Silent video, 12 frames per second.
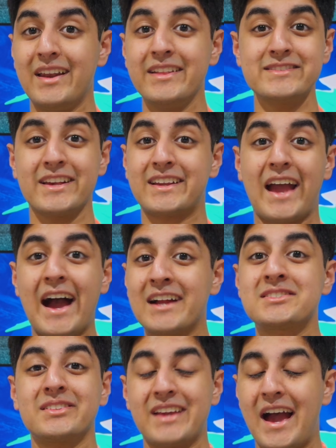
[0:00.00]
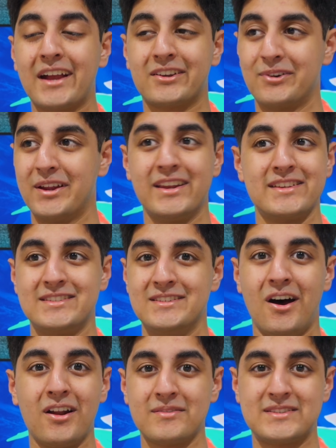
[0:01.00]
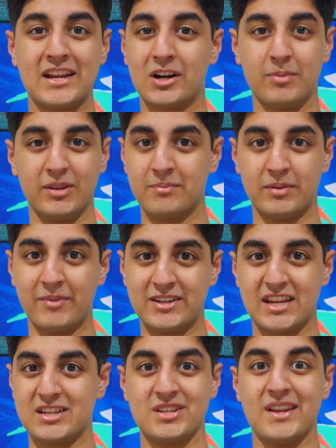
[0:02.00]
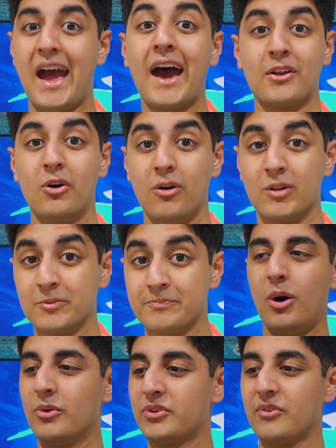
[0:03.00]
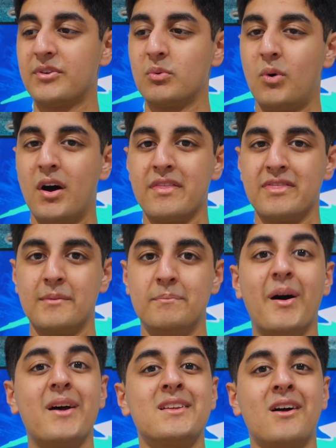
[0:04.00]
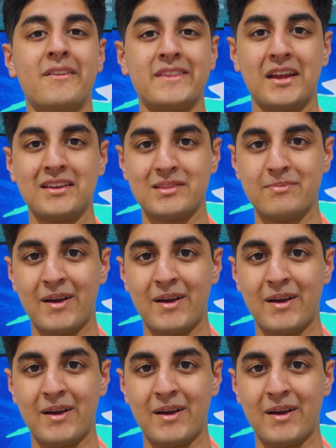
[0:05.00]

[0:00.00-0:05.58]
And it's like actually accurate. It is not a terrible implementation at all. Also, if you want, the button on the end of the